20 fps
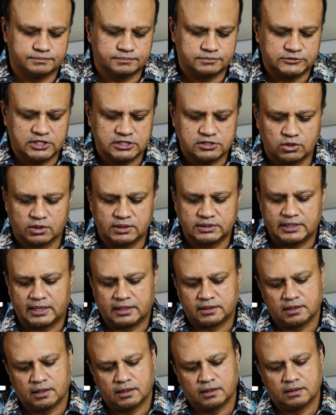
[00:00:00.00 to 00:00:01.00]
Just look at
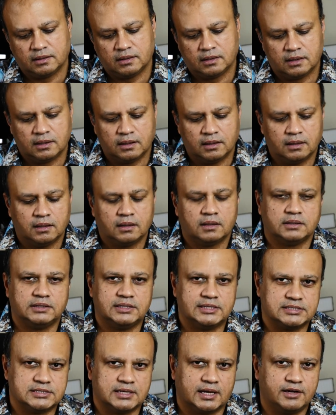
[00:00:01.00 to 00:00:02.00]
that
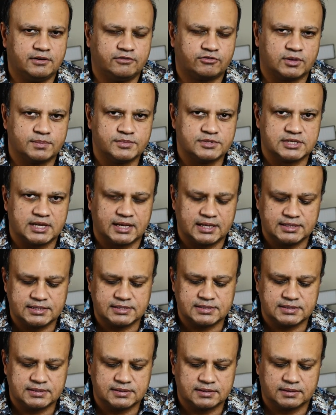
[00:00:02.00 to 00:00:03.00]
design from
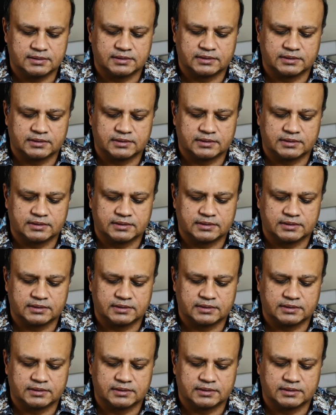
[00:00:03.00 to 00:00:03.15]
Zeiss.